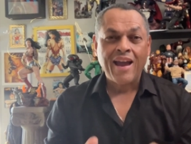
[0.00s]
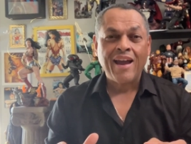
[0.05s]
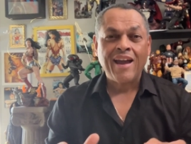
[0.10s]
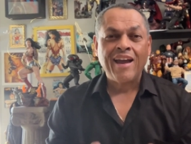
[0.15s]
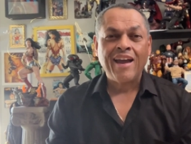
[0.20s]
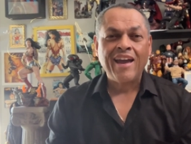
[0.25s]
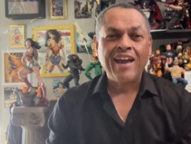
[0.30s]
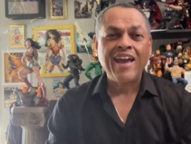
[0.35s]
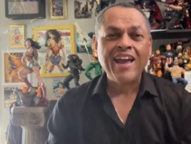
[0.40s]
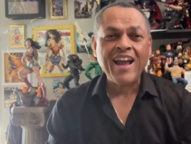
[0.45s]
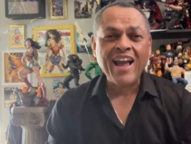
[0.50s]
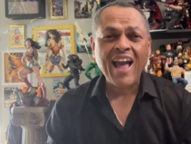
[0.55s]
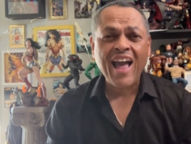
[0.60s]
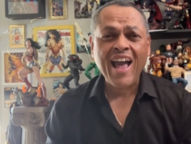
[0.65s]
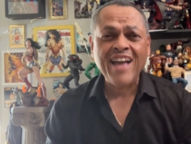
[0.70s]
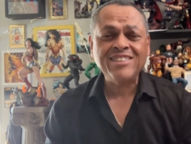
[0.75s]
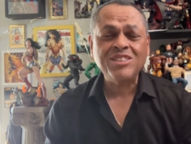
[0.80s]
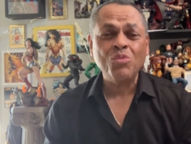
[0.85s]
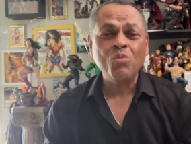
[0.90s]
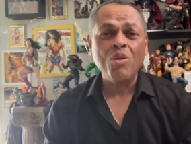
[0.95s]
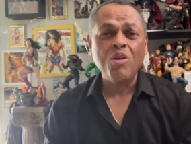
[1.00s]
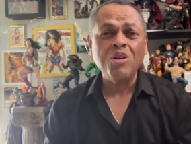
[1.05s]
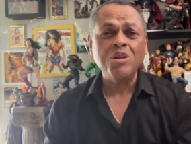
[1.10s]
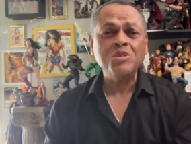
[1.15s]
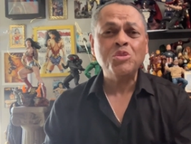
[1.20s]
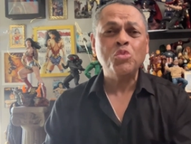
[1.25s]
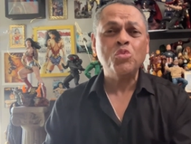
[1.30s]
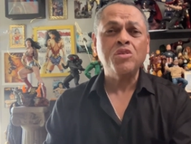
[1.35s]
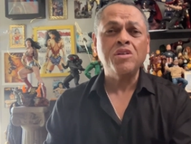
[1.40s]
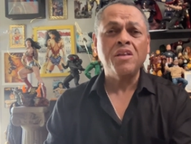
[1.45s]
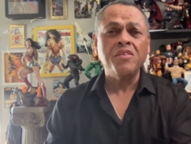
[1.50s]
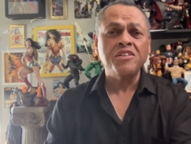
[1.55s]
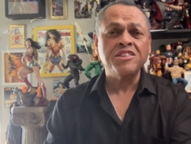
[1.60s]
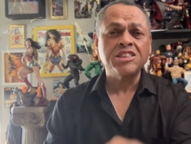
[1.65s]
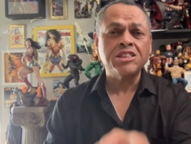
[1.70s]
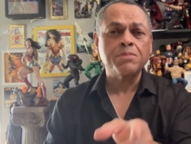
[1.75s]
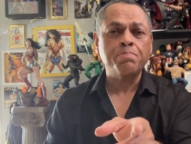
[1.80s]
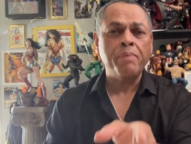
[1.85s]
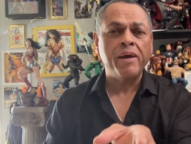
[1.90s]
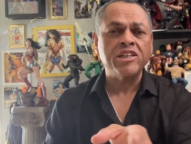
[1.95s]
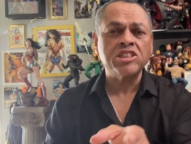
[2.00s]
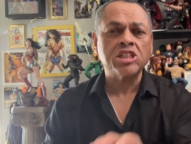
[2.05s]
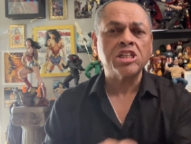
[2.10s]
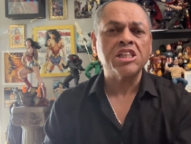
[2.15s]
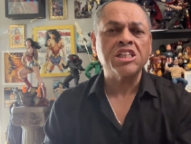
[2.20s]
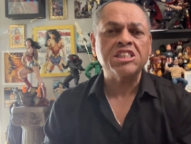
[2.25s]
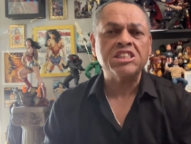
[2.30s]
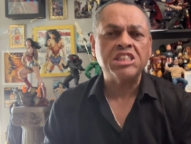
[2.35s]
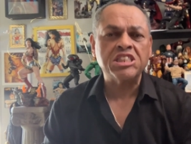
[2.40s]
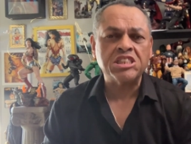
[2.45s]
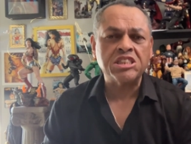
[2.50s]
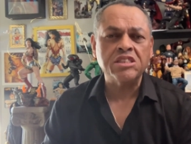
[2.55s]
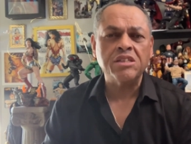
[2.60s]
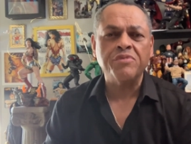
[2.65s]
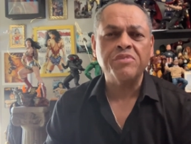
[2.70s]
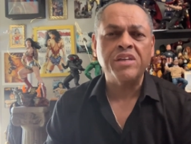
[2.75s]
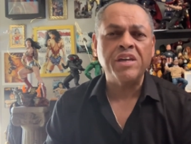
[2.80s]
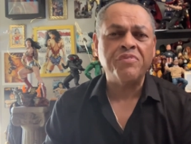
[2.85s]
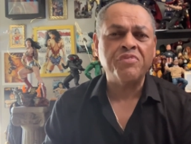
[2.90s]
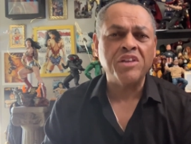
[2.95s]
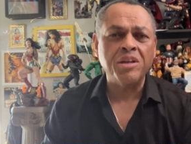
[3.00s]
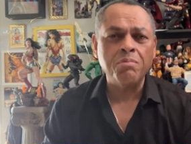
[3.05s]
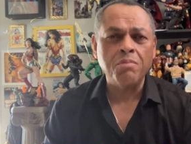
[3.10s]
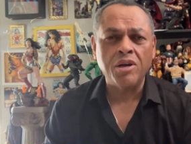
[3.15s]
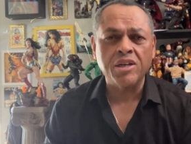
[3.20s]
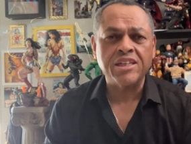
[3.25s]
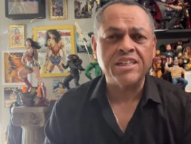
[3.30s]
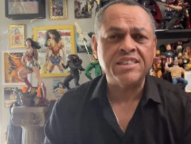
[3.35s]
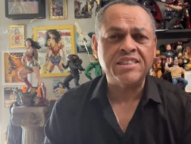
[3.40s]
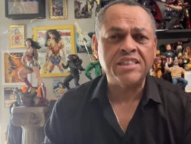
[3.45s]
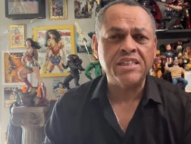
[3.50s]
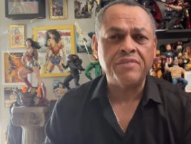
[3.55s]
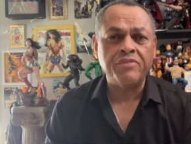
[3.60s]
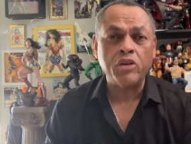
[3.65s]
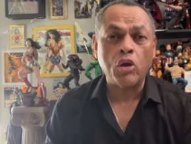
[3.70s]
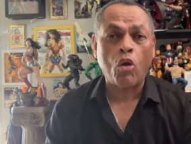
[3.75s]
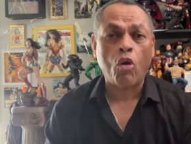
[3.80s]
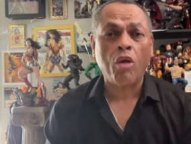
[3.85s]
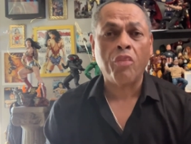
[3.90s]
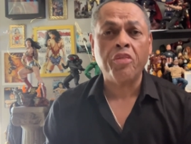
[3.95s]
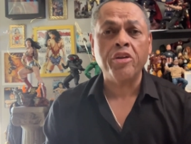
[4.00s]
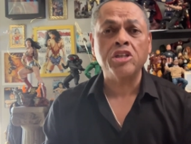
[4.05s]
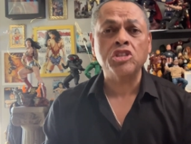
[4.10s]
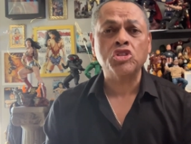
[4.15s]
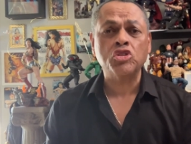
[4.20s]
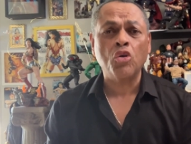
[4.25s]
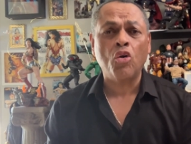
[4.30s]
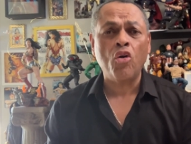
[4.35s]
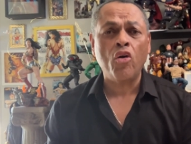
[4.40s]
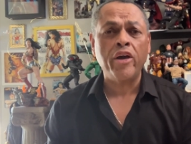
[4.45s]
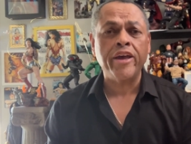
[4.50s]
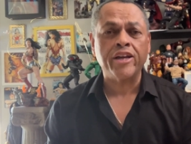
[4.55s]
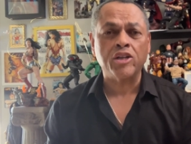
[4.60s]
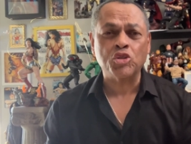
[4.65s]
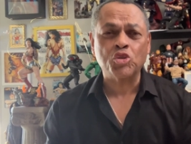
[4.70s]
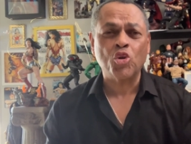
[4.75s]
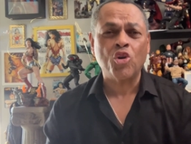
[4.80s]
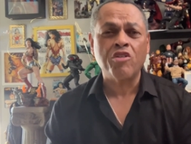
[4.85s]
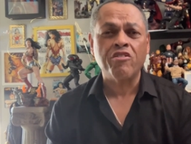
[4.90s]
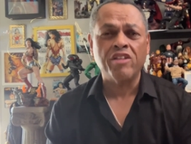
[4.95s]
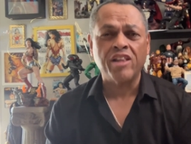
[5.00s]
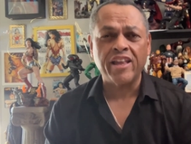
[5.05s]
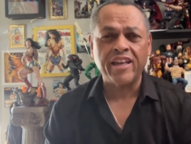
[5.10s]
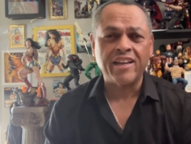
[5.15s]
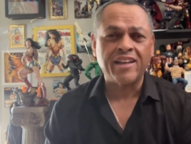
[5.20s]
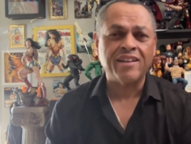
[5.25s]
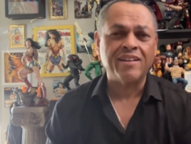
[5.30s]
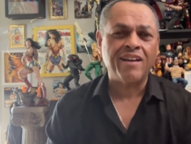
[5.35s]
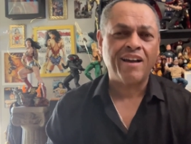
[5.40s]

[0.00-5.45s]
Hey guys, and welcome to another special edition of Gifted Monkey TV, all things toy and toy related.